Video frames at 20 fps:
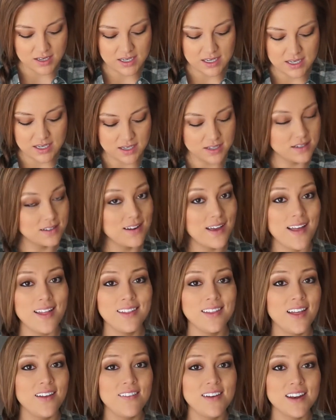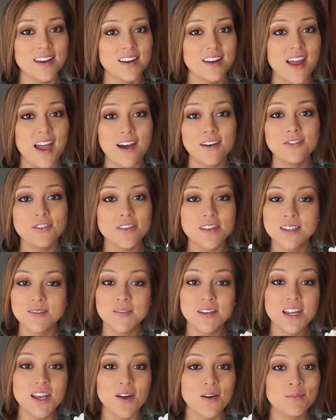And I love it. And after this
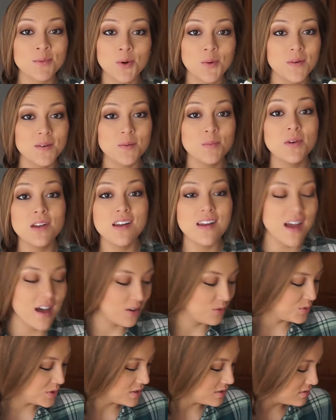video, I'm going to put it out.